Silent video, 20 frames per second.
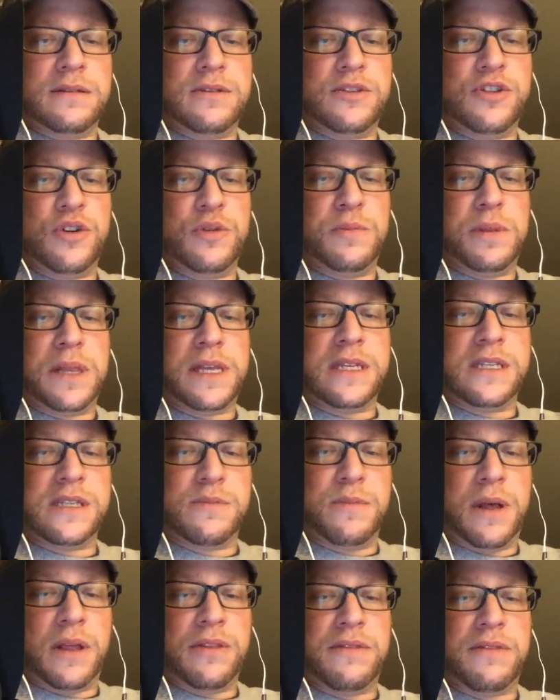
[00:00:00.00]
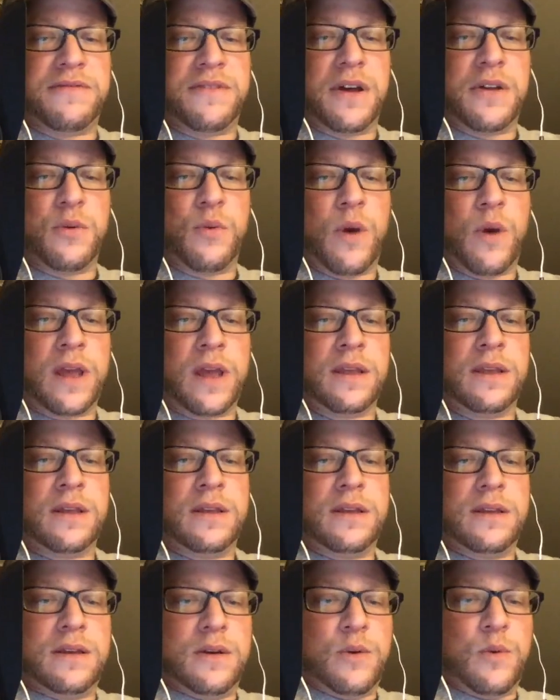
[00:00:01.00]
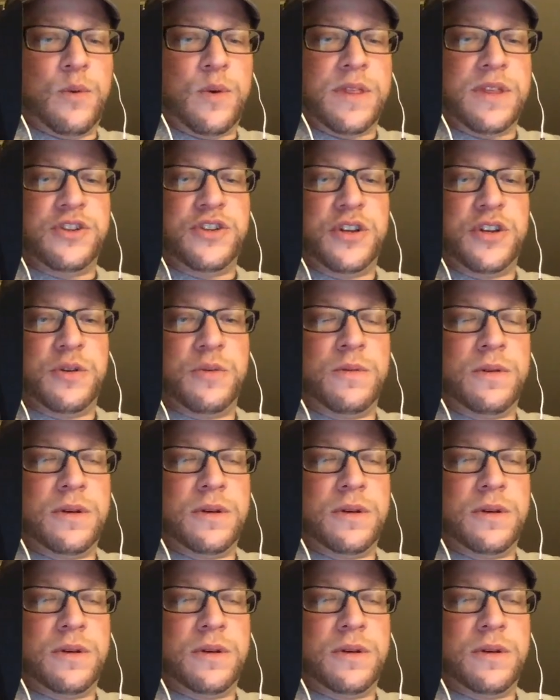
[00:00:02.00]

Jubilee spelled the fun way with a Jew.